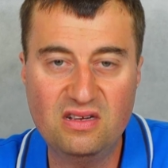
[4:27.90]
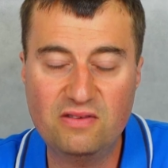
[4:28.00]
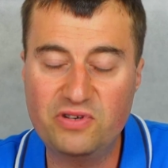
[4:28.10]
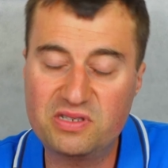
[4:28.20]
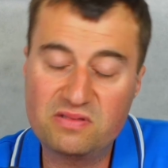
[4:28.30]

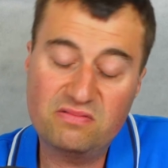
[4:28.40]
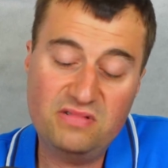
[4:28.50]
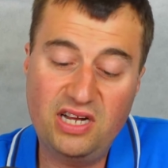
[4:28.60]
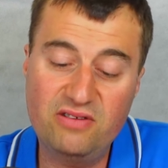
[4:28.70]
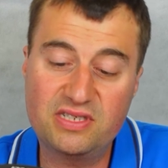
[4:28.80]
Which,
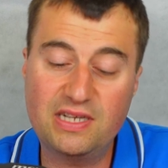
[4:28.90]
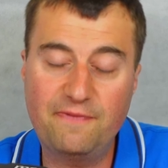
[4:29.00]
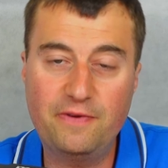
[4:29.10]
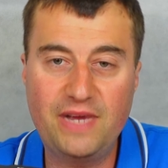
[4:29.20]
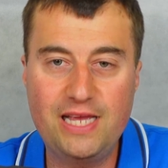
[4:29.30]
you know, is
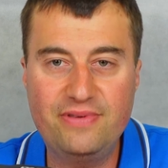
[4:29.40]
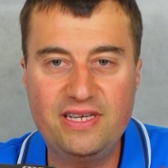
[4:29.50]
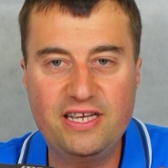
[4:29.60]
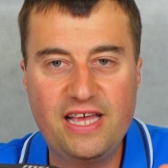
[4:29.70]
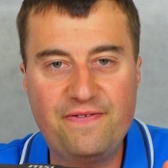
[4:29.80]
something
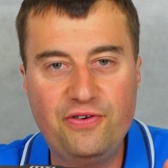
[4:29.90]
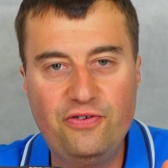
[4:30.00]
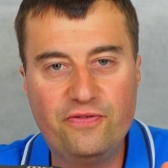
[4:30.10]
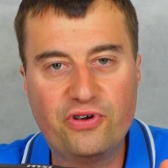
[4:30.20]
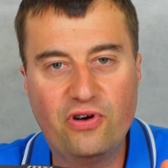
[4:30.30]
maybe if
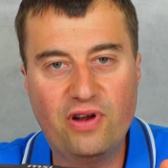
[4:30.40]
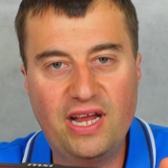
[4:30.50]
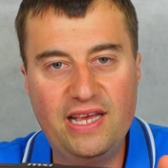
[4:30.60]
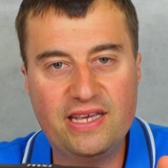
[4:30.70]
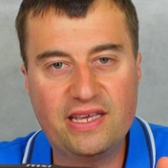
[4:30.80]
you've got
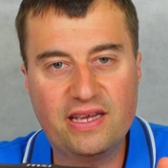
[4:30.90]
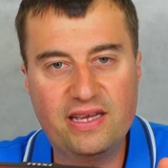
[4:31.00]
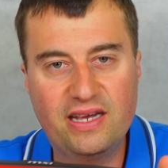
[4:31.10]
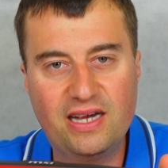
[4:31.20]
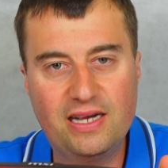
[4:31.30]
like
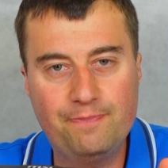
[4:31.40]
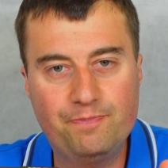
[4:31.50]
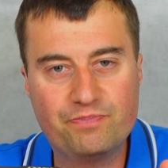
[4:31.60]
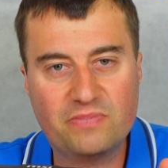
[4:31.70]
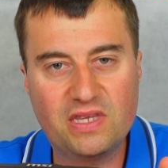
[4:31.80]

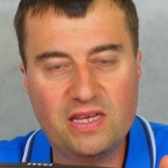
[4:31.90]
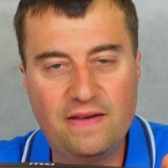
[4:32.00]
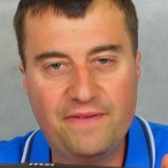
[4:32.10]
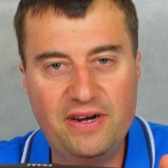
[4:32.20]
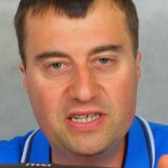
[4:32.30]
a
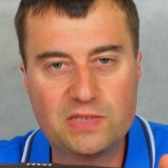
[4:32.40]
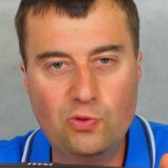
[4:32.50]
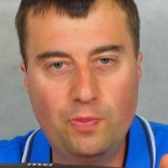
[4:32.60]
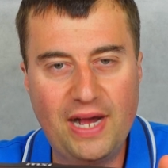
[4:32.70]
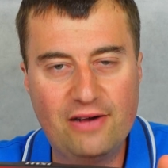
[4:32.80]
very
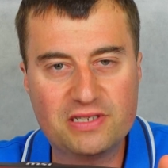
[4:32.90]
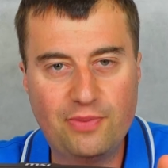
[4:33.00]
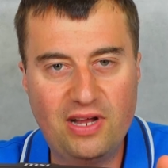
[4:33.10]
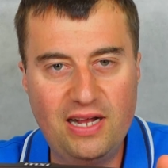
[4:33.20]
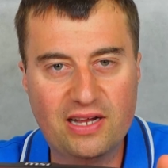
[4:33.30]
small power
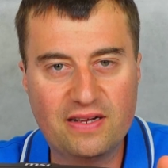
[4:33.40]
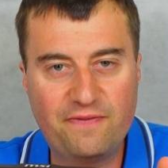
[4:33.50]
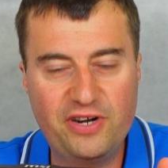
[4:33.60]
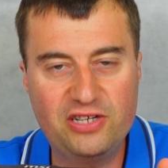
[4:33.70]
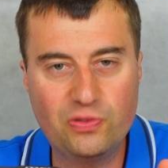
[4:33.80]
supply, like a
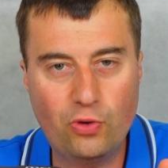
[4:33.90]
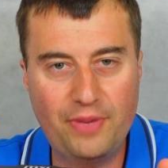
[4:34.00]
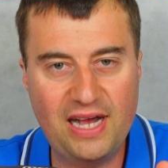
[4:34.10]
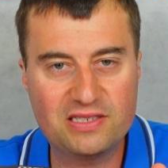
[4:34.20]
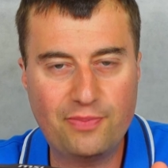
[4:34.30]
300 watt
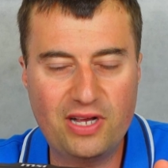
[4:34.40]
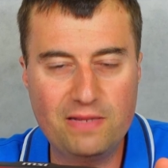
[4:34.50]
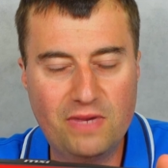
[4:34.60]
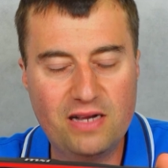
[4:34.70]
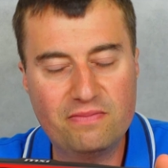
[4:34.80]
power supply, you
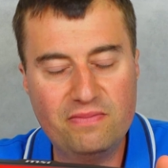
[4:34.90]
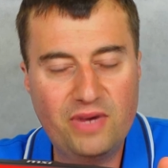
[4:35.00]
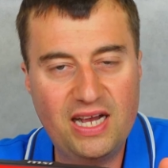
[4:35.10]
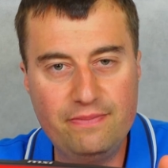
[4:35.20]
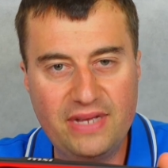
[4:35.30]
might
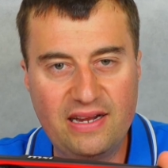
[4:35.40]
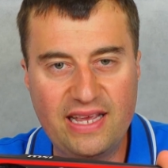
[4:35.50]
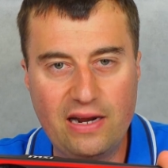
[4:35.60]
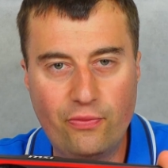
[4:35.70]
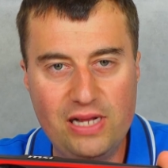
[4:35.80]
even be able to
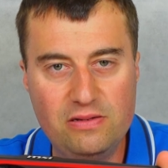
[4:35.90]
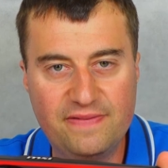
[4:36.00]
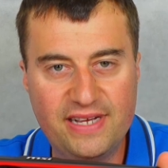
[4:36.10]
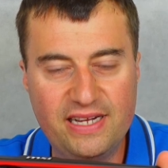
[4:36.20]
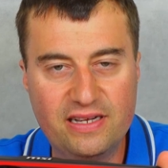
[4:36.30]
get away with
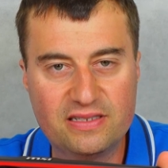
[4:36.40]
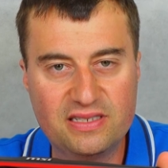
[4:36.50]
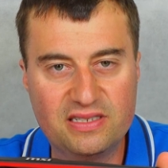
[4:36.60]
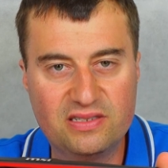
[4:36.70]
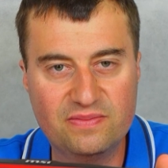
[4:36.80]
it in a
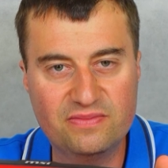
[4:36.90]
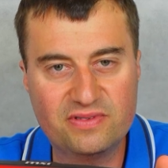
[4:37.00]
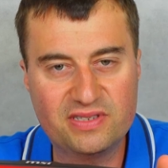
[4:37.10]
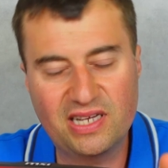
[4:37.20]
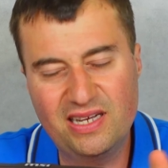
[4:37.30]
system.
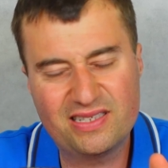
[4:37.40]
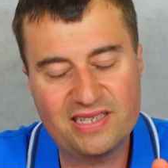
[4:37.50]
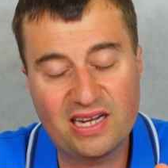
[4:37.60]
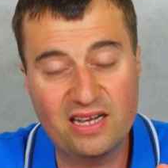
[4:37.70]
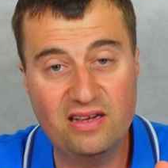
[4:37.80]
So it's
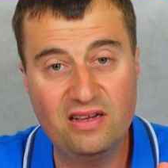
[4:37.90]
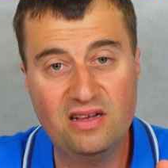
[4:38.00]
like a